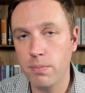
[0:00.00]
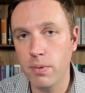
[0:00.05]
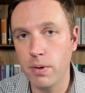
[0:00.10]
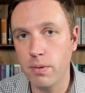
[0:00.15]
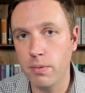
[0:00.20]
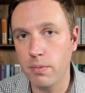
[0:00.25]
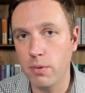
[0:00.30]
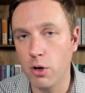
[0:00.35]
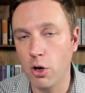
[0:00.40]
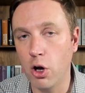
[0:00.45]

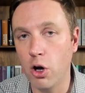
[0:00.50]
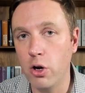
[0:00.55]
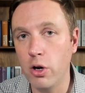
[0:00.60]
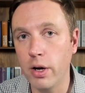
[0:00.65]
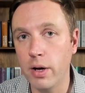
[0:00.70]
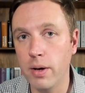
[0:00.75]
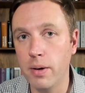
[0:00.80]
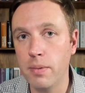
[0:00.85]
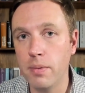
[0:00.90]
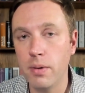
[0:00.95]

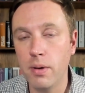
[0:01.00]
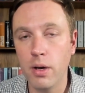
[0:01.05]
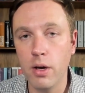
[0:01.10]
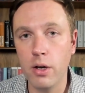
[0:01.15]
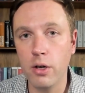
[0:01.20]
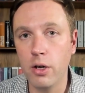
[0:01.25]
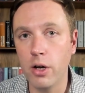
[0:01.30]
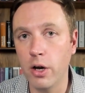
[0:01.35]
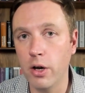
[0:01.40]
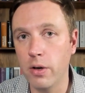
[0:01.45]
longer
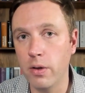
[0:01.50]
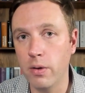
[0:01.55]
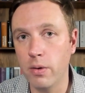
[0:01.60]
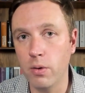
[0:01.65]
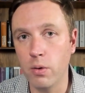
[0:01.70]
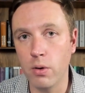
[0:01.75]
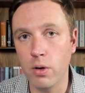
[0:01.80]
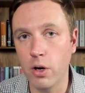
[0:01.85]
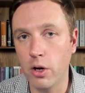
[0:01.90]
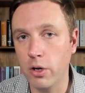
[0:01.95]
ago
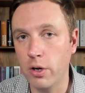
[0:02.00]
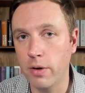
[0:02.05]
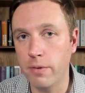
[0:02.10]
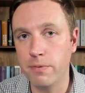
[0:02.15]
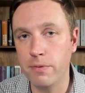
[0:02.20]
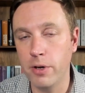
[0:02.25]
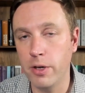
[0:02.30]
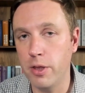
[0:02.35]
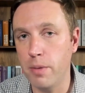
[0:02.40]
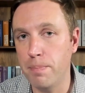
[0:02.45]
or longer
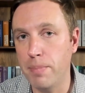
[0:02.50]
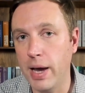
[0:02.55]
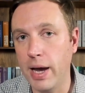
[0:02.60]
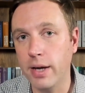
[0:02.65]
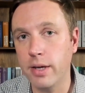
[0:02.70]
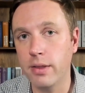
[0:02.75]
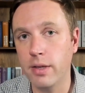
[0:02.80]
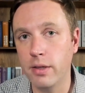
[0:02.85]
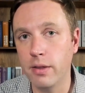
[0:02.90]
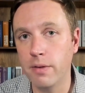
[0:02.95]
further
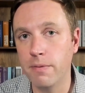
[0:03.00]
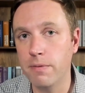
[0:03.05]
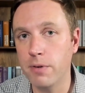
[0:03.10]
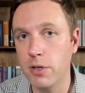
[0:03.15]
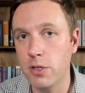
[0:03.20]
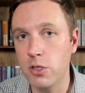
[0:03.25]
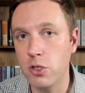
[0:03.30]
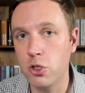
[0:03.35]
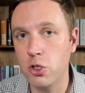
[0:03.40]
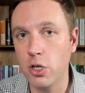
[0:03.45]
back than the
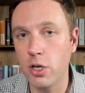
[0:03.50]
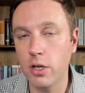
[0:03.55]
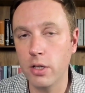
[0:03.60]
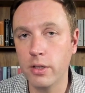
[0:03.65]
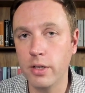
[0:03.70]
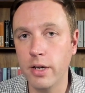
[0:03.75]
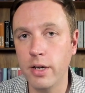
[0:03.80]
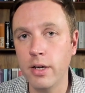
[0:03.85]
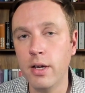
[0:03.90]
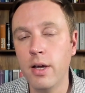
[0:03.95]
first
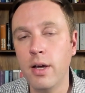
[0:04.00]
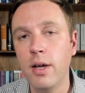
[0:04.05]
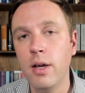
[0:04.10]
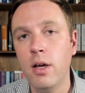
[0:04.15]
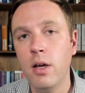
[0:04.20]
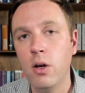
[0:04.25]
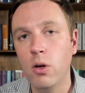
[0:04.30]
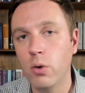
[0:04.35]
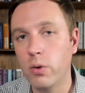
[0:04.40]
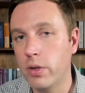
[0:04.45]
shareholder
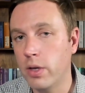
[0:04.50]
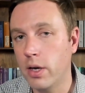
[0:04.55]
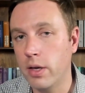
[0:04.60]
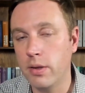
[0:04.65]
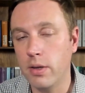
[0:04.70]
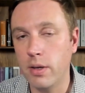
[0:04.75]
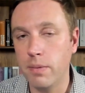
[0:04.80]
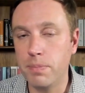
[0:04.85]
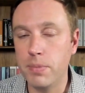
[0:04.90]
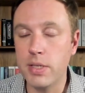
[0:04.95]
or
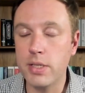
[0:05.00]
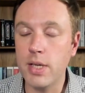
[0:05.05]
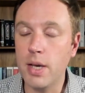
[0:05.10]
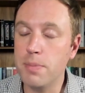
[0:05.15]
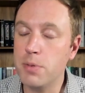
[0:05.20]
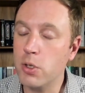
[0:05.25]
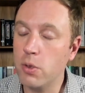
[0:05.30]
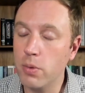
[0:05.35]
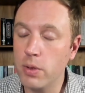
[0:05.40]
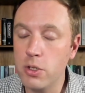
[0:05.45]
the
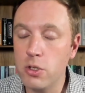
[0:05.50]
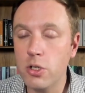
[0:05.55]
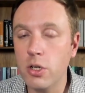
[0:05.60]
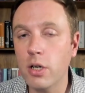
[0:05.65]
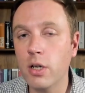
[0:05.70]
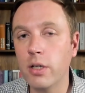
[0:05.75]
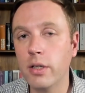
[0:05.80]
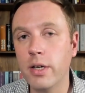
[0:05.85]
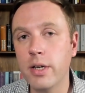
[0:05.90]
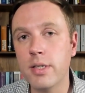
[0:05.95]
subsequent
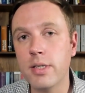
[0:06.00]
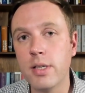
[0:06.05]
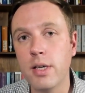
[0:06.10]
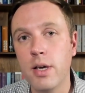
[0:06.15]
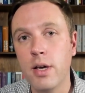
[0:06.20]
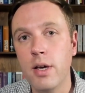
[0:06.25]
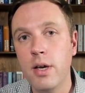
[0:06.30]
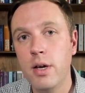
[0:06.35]
shareholders.